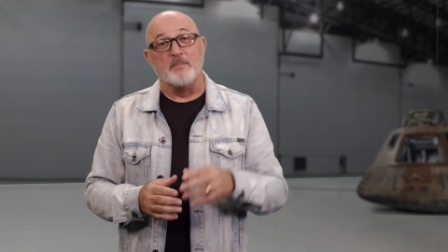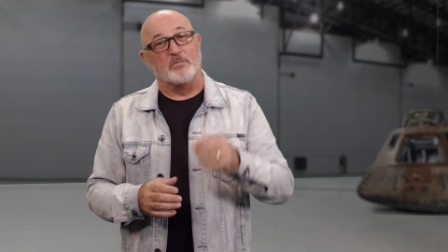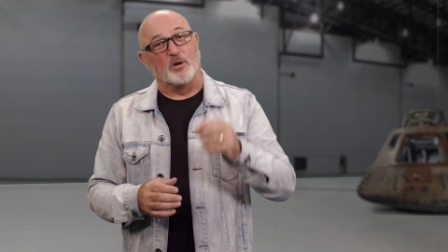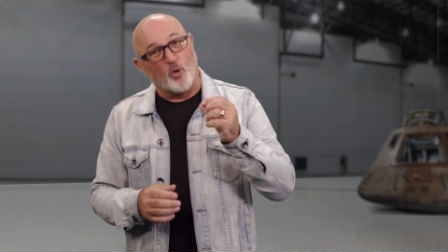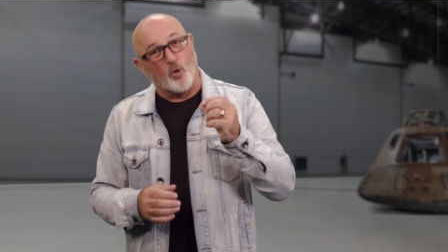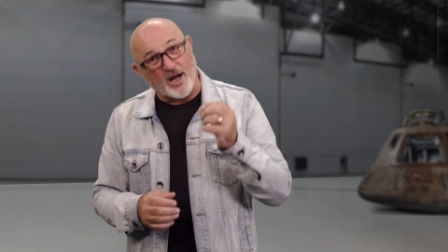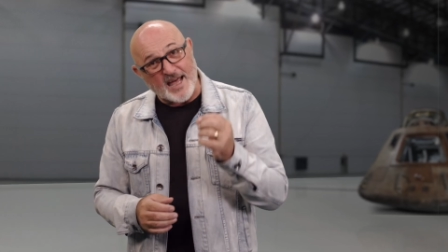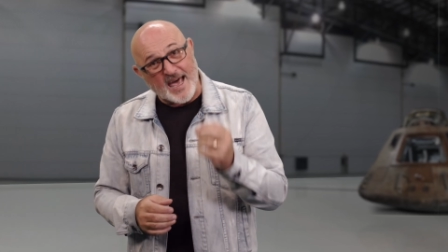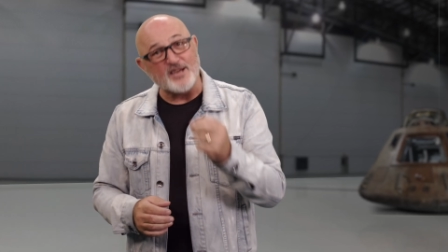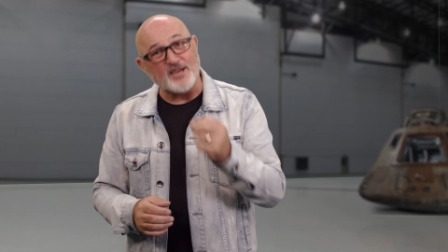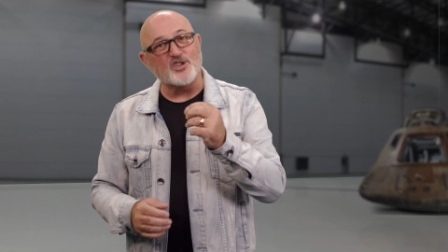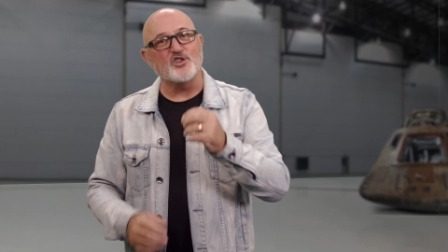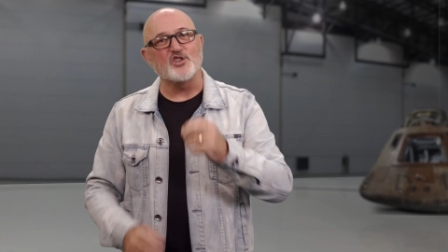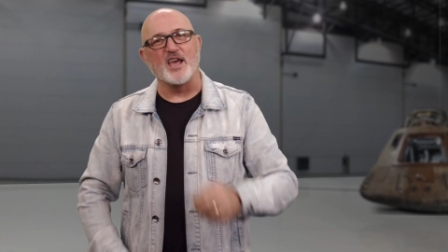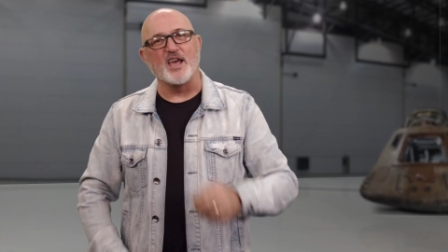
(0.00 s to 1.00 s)
But what
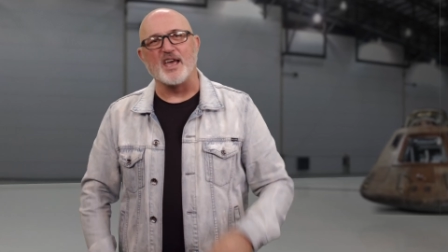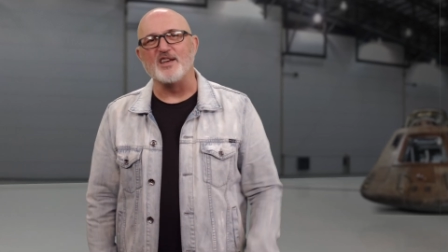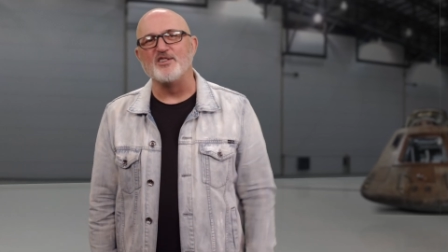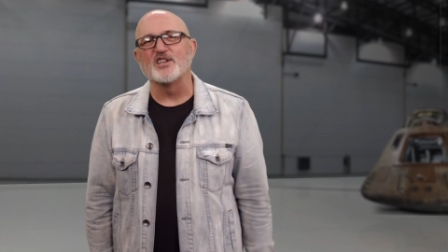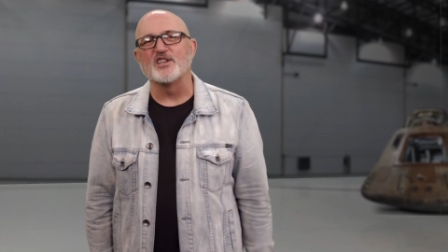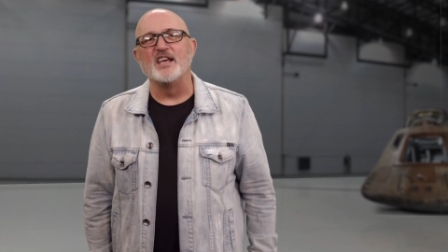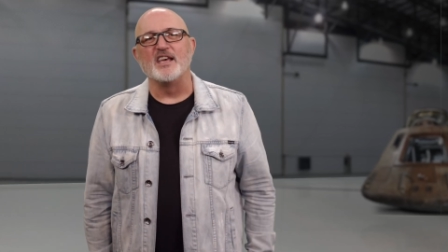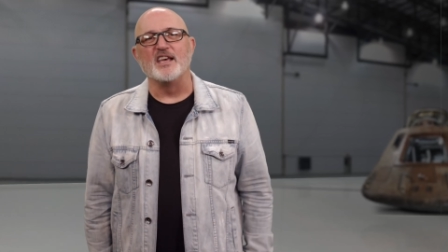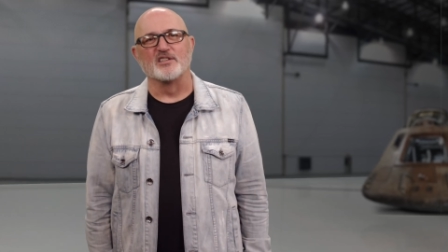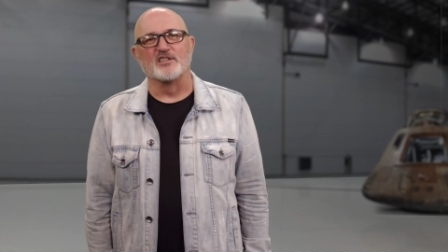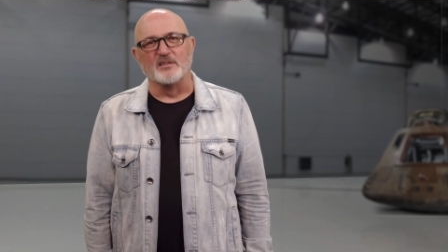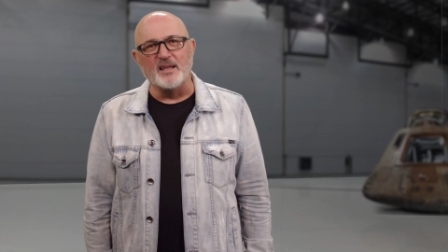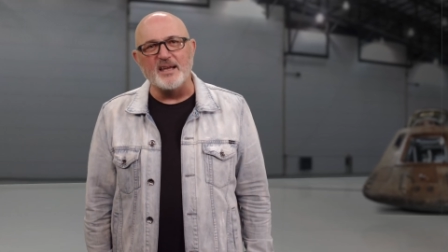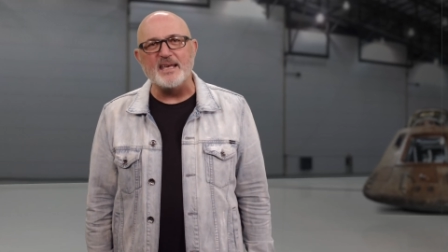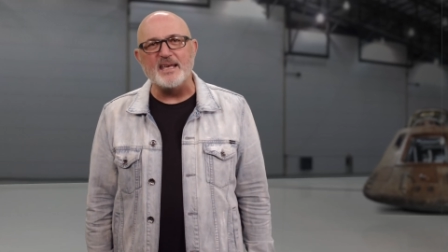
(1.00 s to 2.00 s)
has changed is
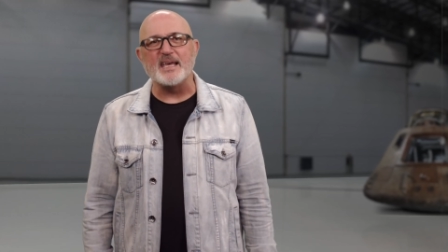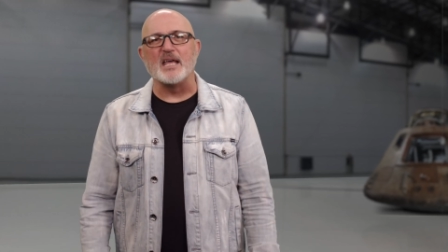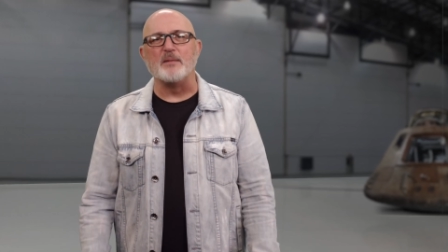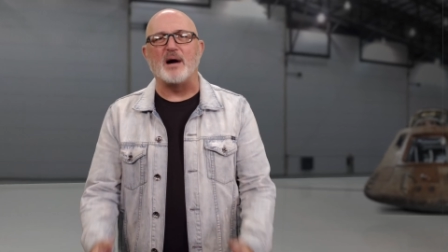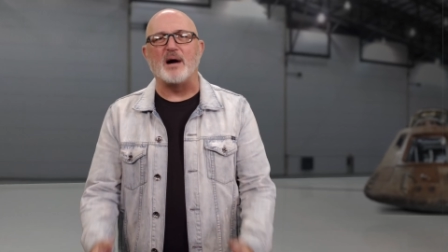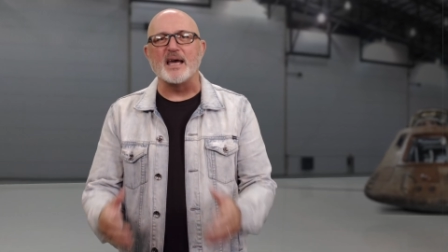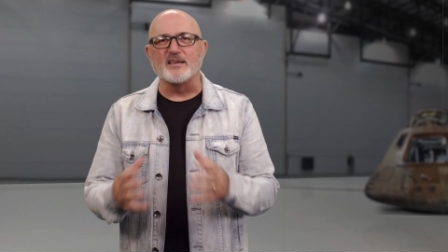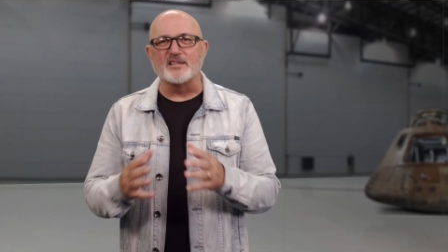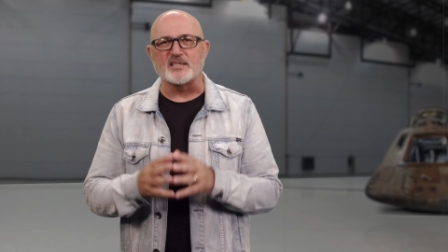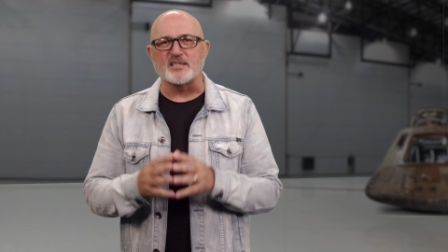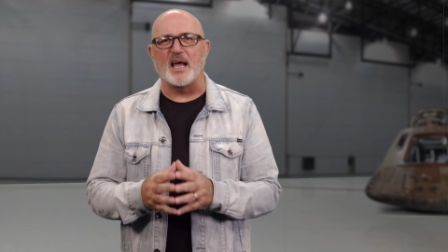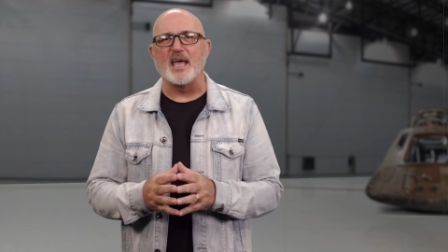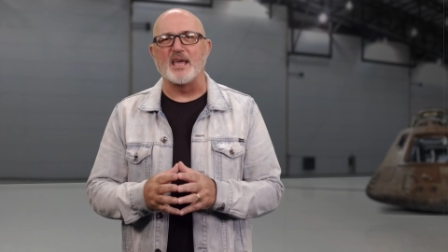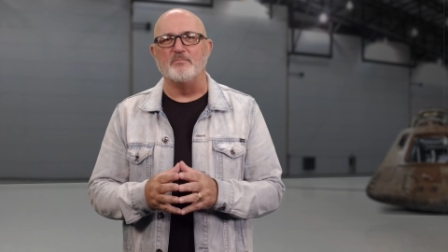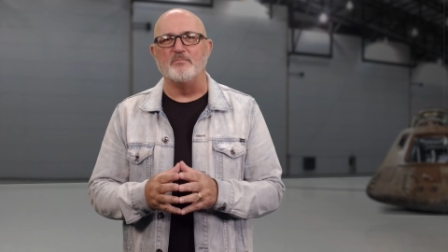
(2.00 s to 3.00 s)
Lydia and my
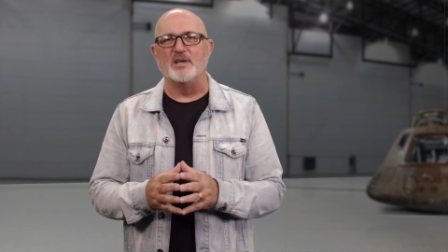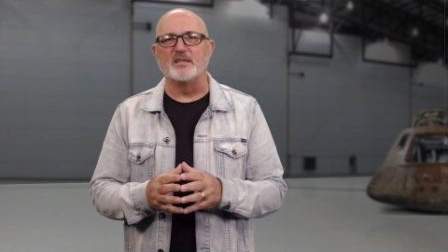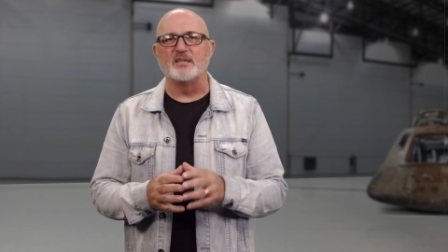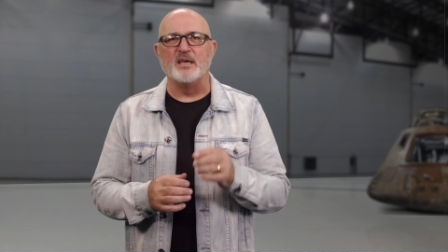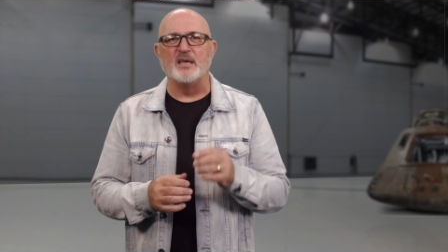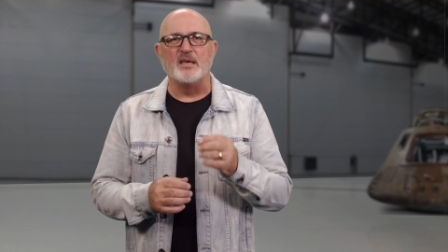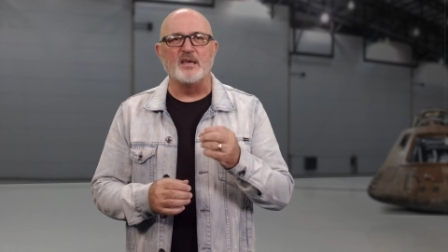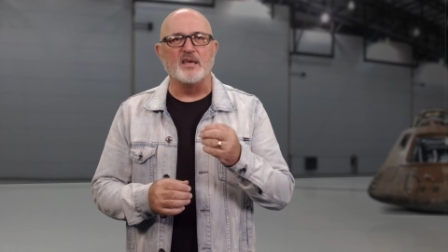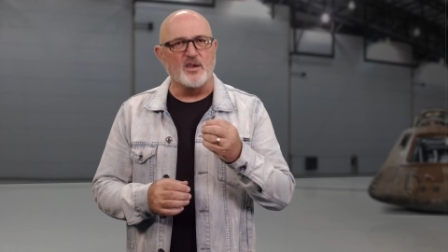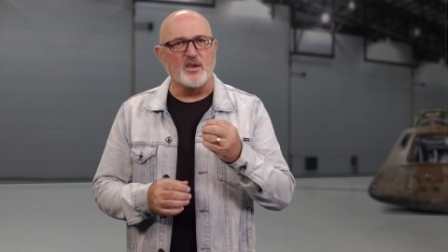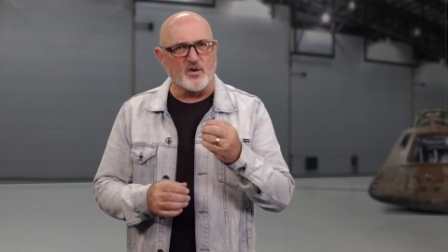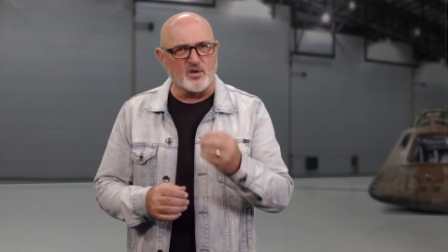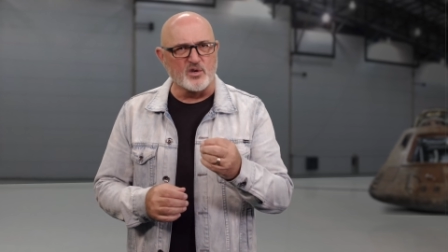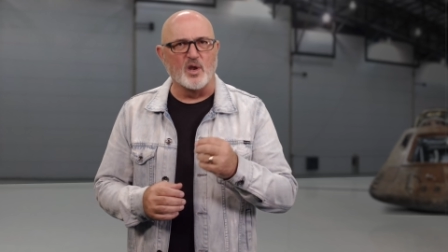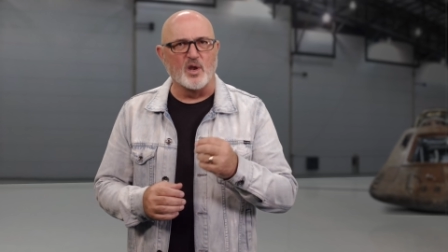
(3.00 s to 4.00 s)
assignment
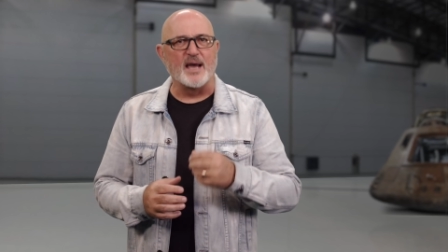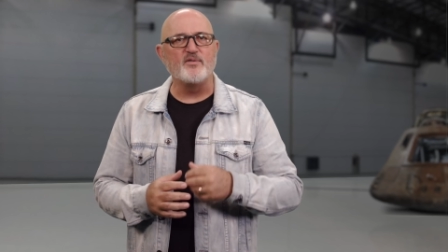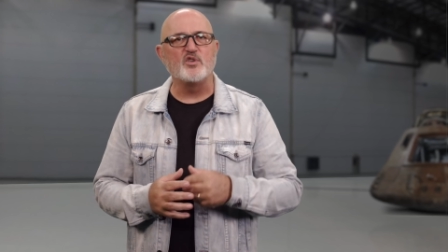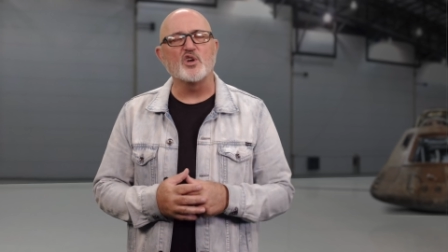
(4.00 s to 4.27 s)
here at New Life